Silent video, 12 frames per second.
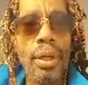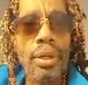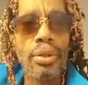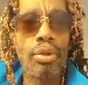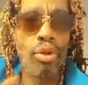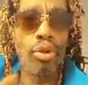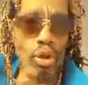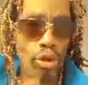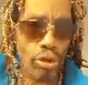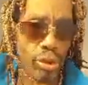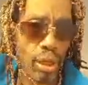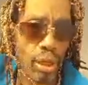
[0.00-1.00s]
to know
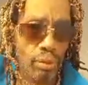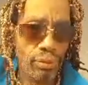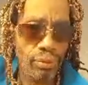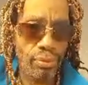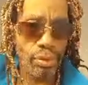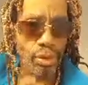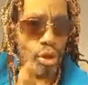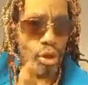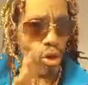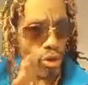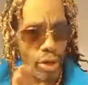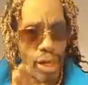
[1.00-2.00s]
yourself. Know
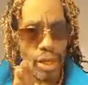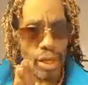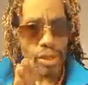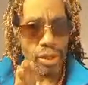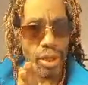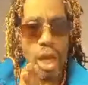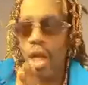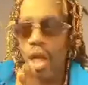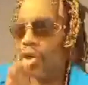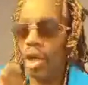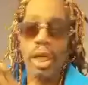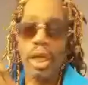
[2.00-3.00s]
your energy.
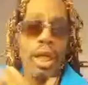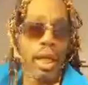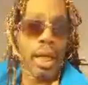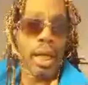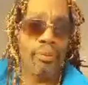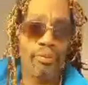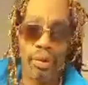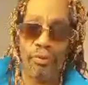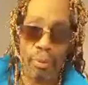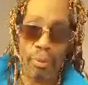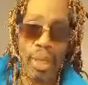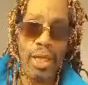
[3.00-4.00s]
For
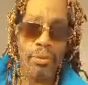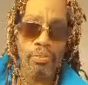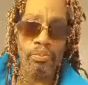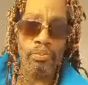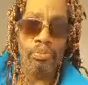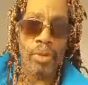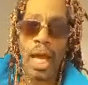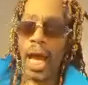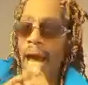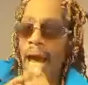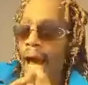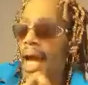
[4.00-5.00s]
me,
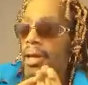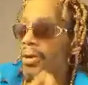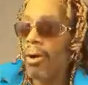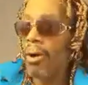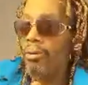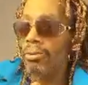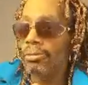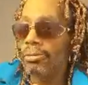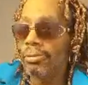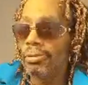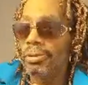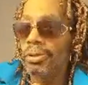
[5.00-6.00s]
I know
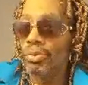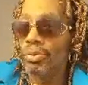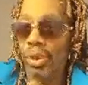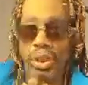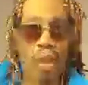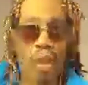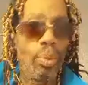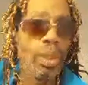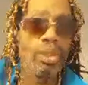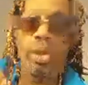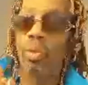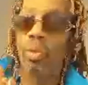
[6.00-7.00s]
when someone is
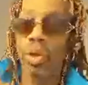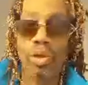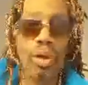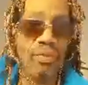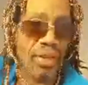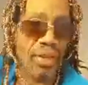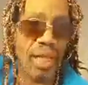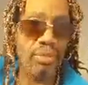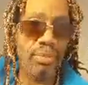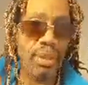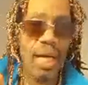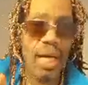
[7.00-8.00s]
doing witchcraft against
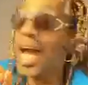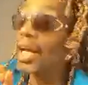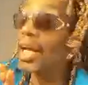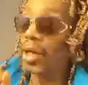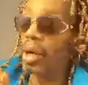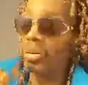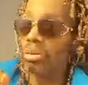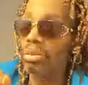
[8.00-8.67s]
me. I know,